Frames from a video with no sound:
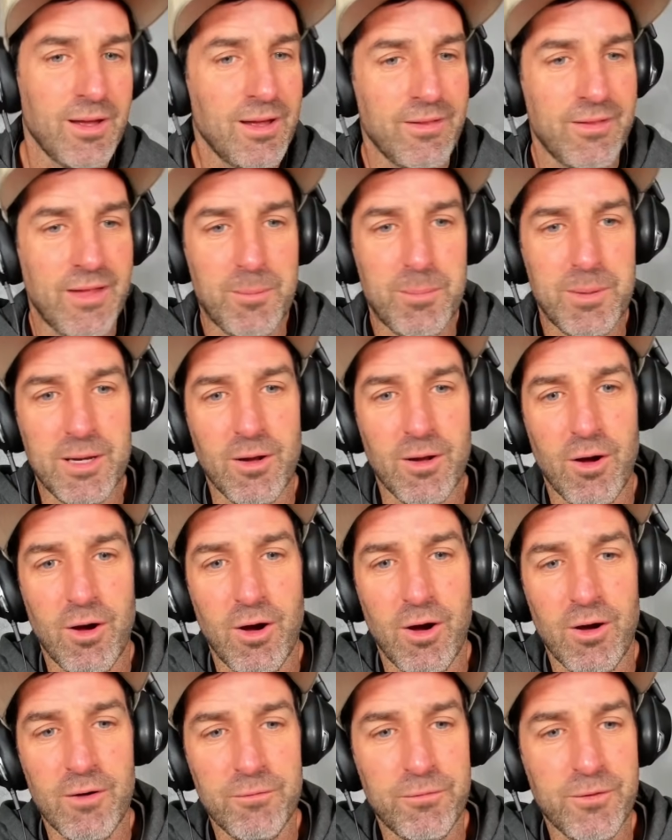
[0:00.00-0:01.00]
They've been
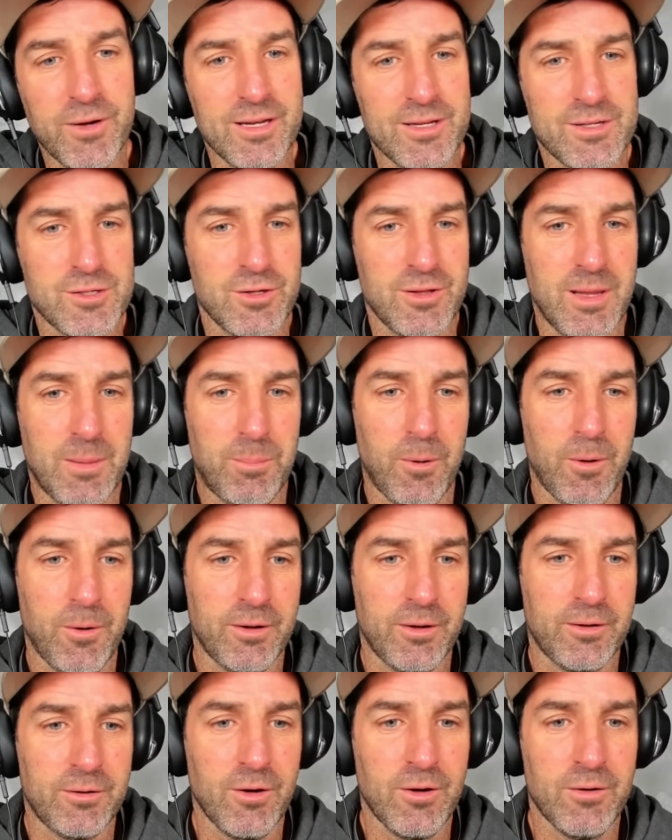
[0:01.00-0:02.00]
offering to their
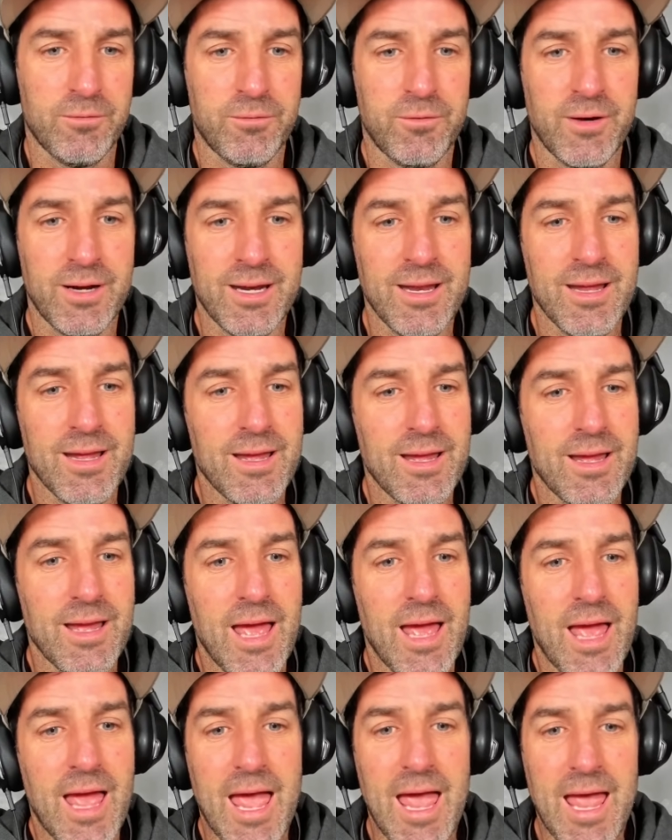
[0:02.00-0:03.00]
product offering,
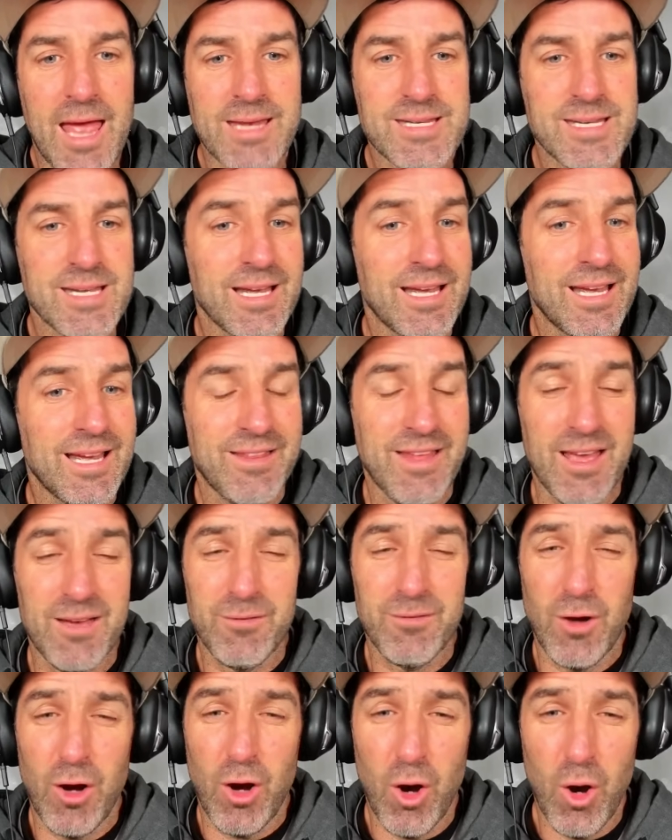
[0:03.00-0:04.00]
and they have
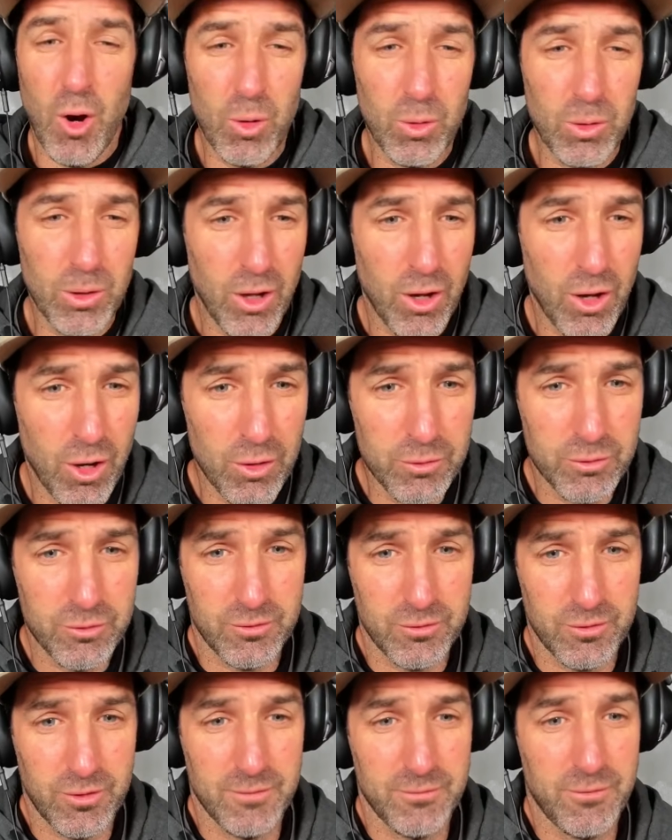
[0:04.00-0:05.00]
a whole
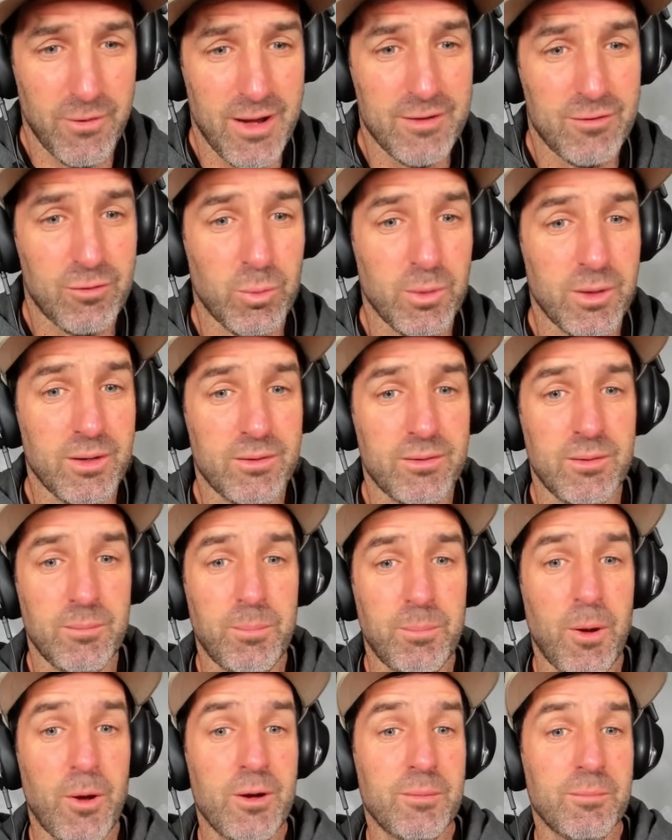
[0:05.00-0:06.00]
host of race winners and
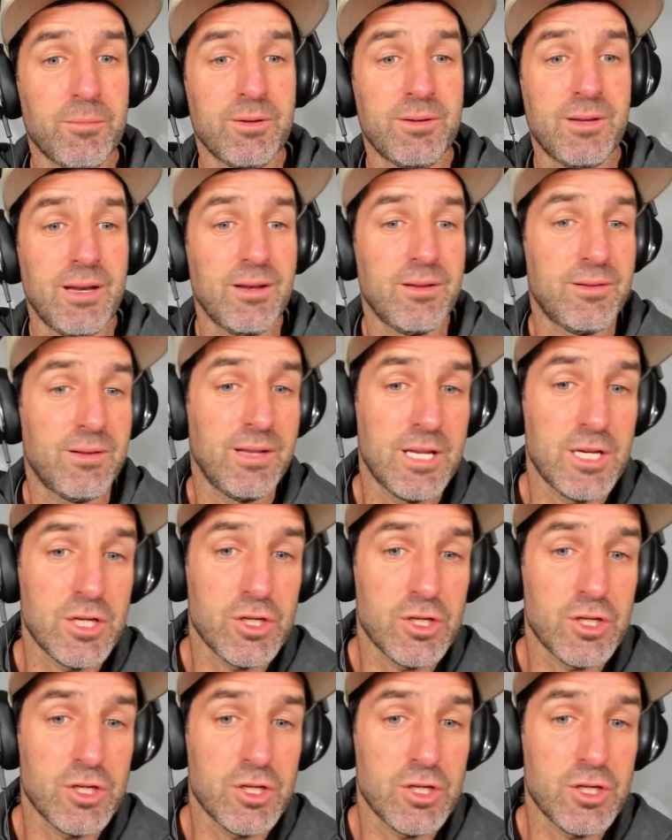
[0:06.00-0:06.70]
podium contenders in their